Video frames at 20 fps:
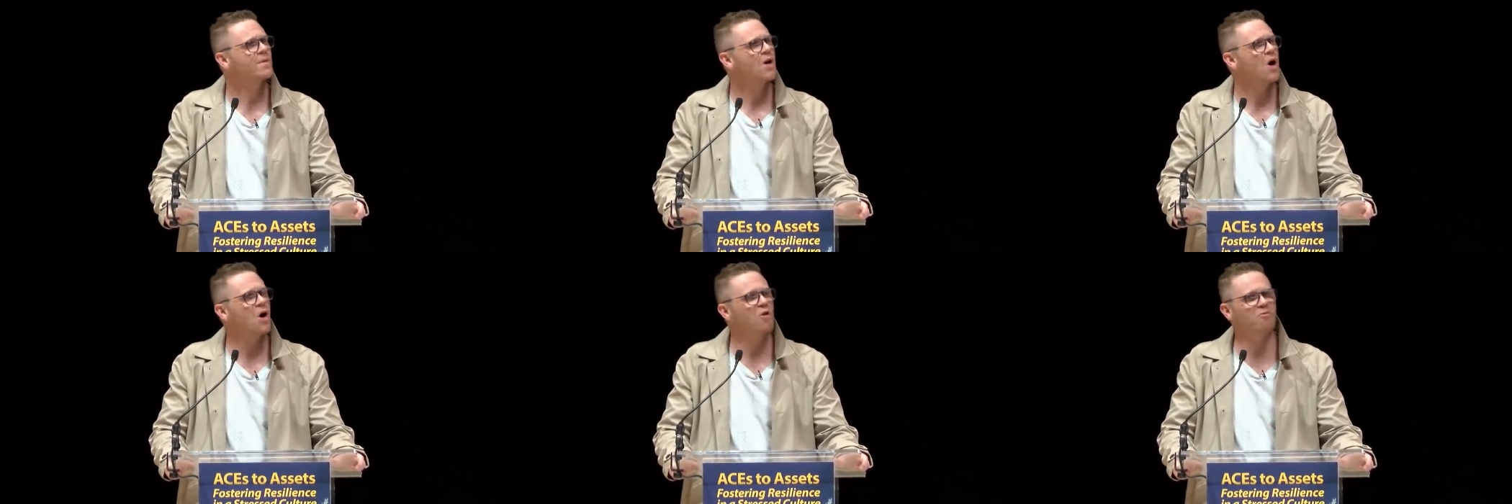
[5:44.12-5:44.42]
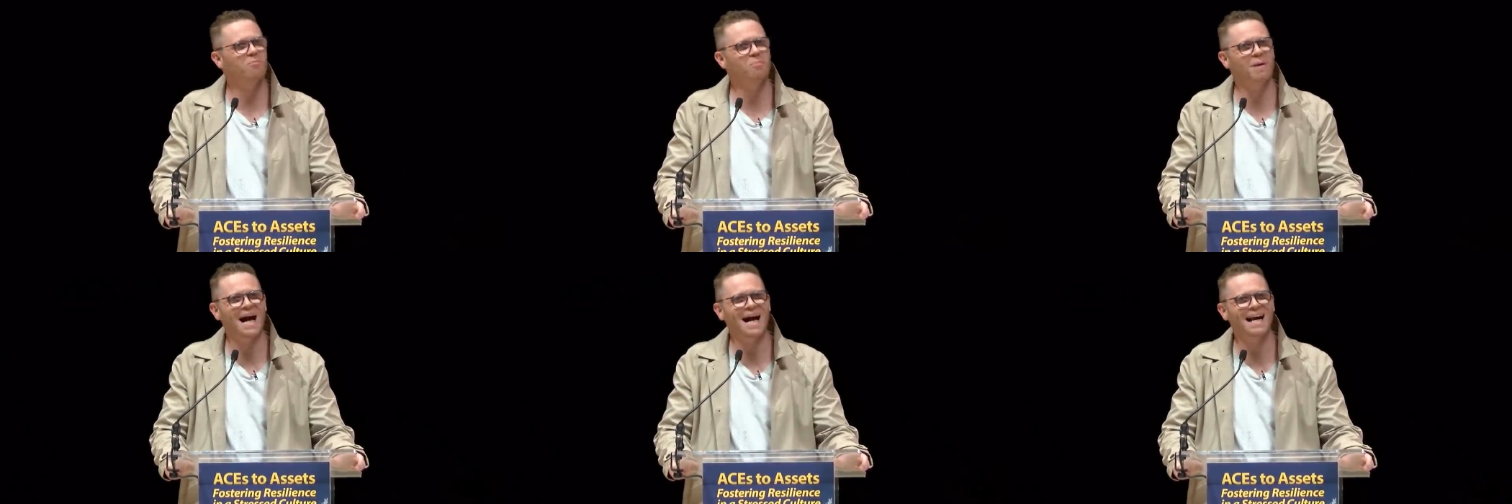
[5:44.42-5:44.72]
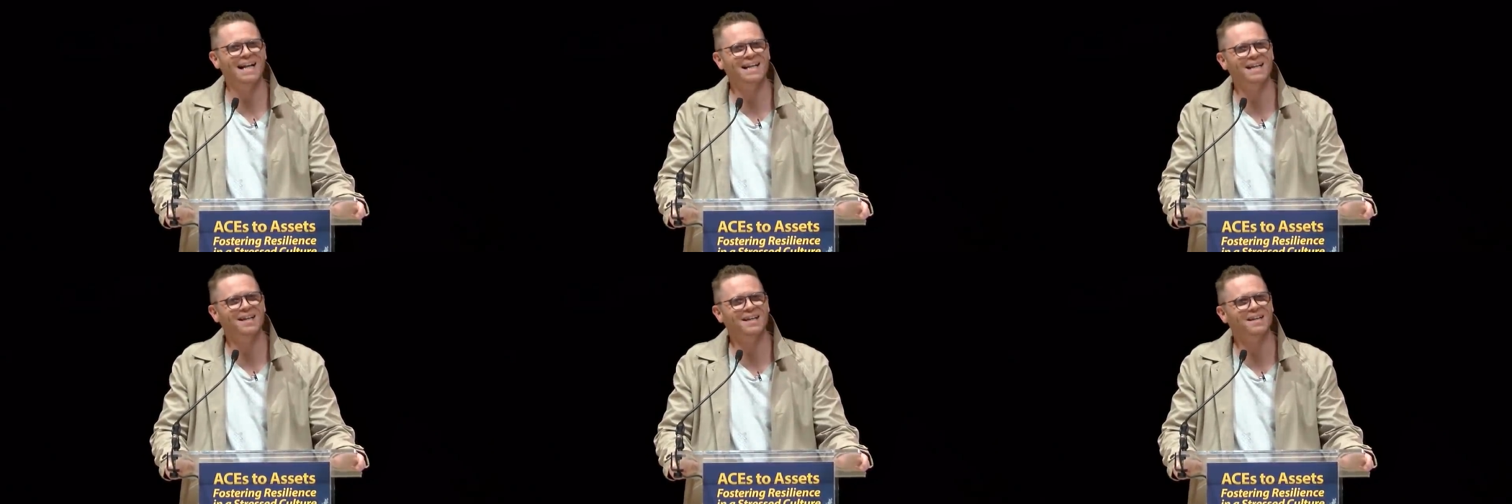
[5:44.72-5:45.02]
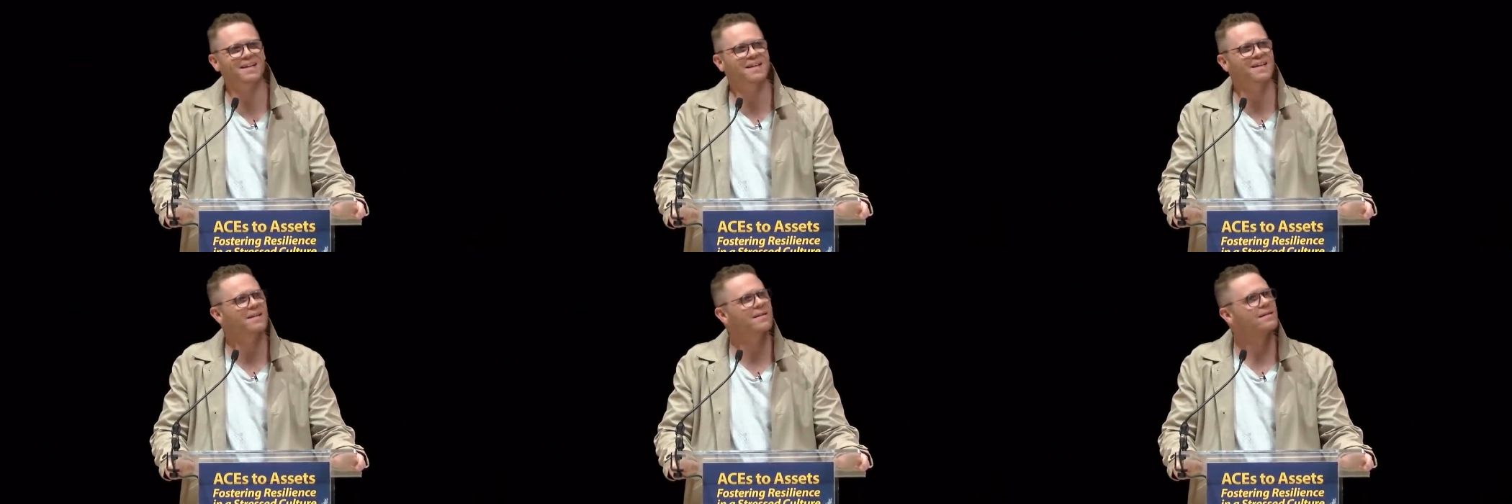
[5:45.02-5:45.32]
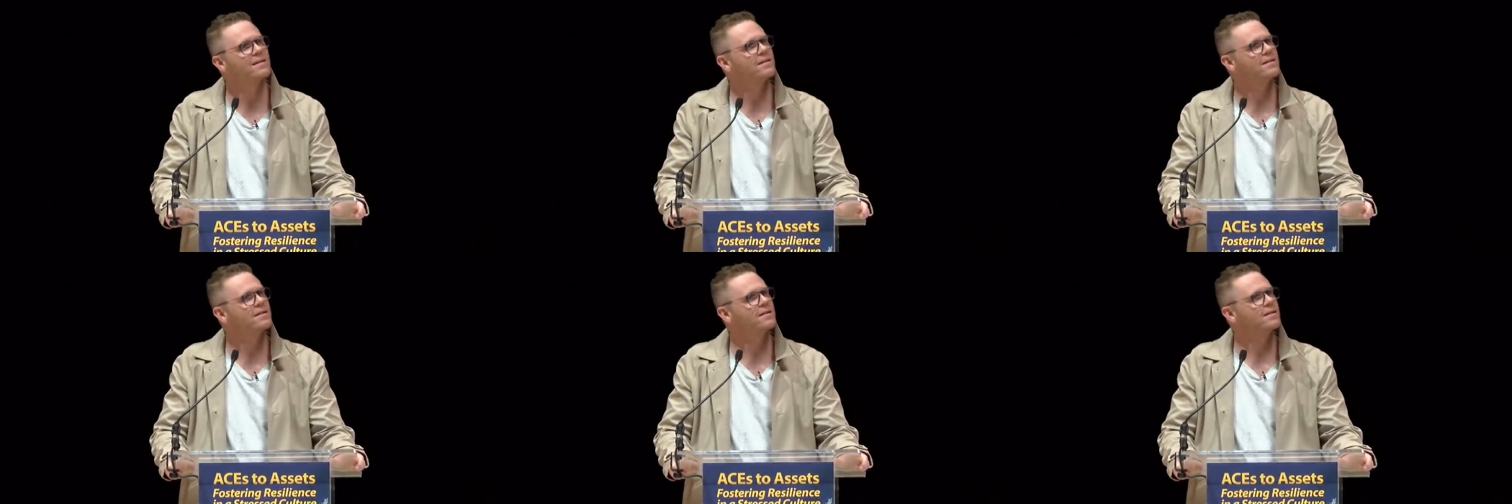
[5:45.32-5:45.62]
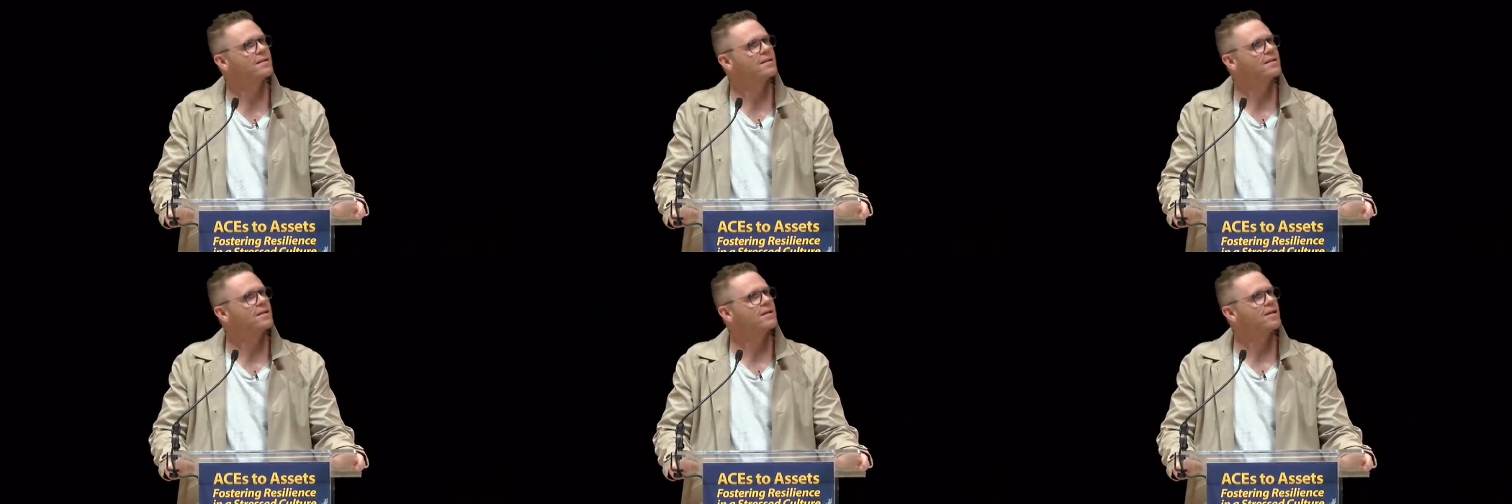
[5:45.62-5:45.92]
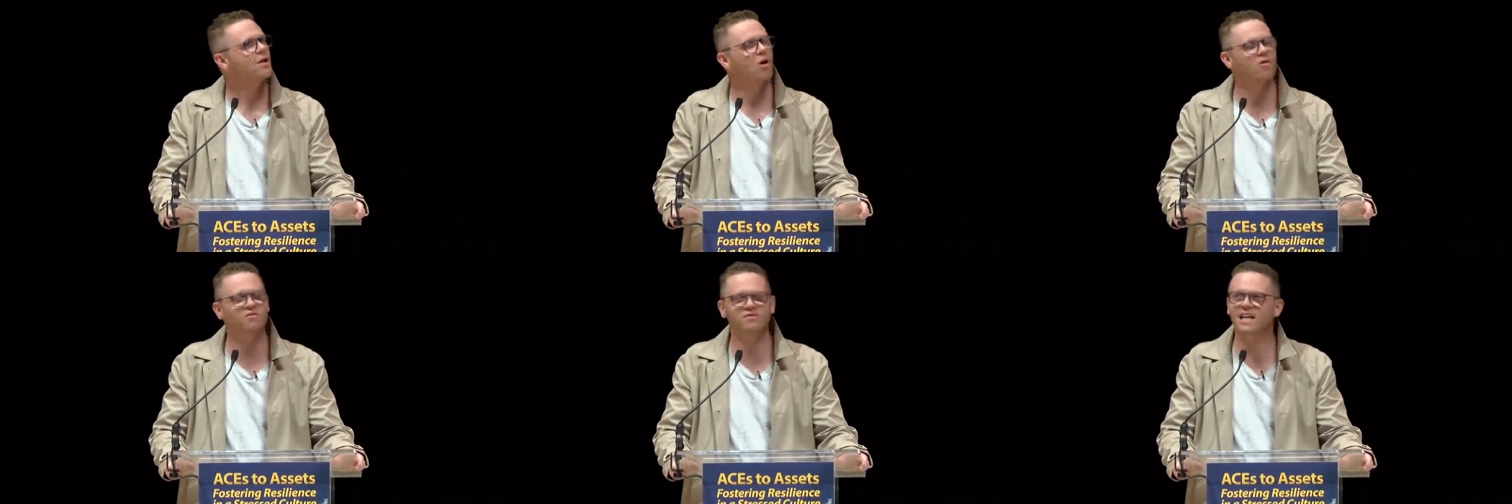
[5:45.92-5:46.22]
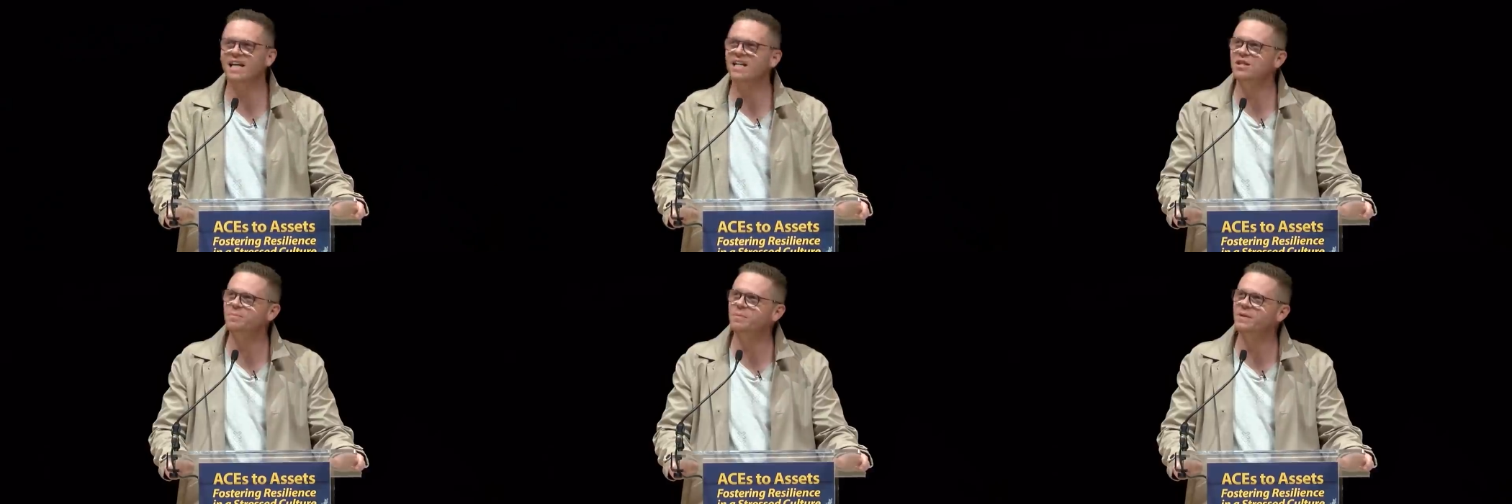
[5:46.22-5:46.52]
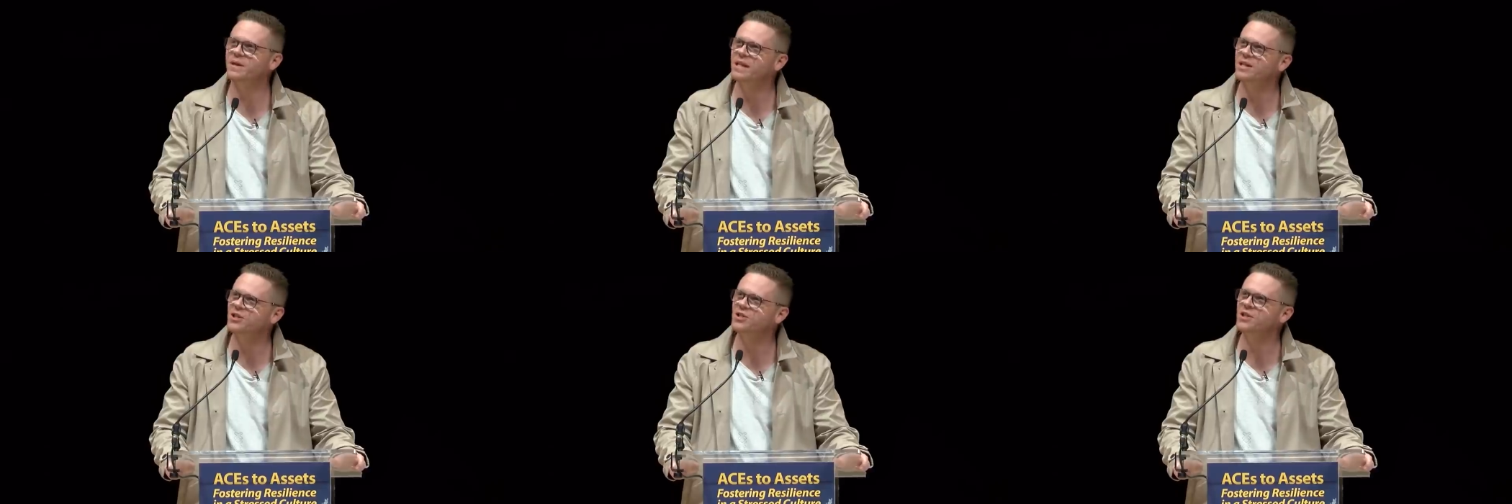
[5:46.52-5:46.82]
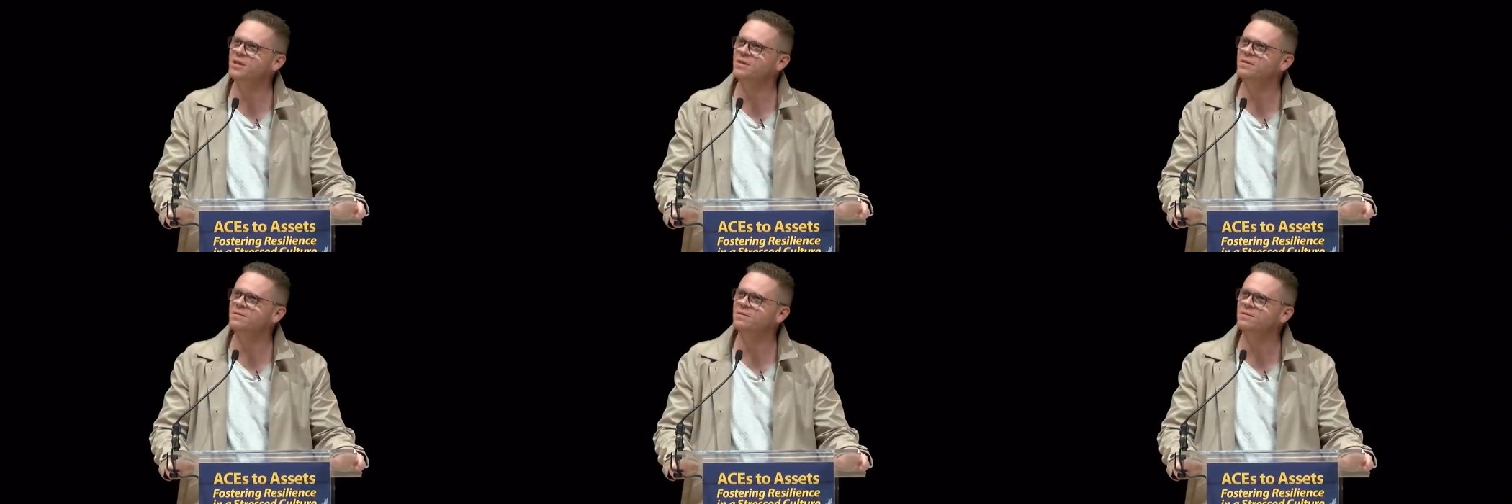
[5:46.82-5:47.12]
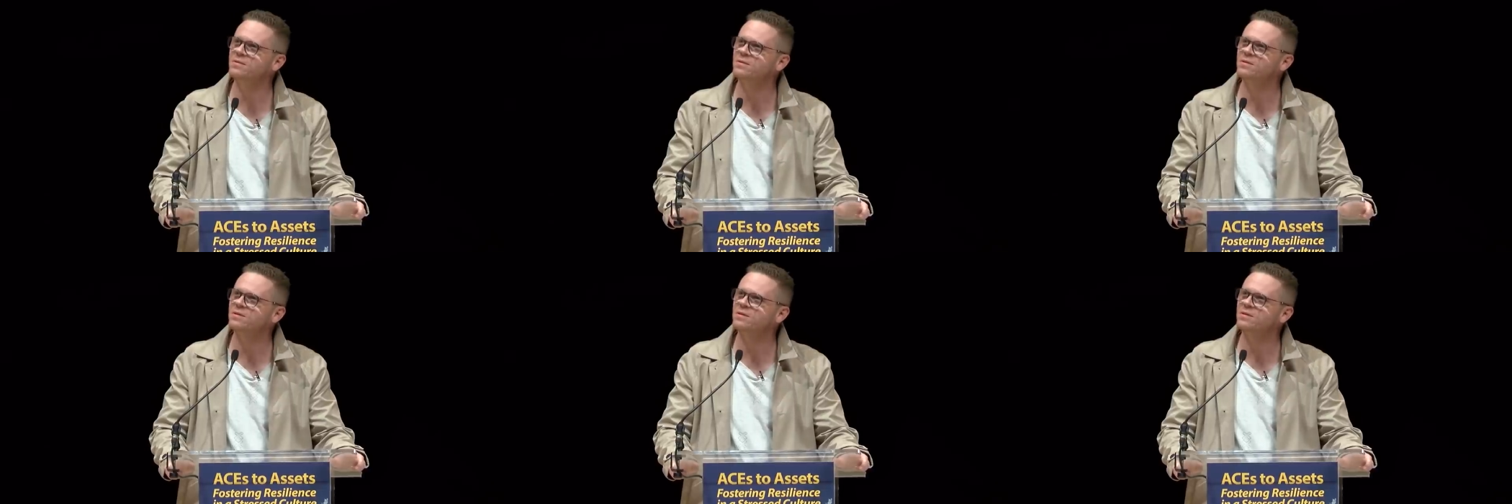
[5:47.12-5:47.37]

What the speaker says: of panic, of desperation,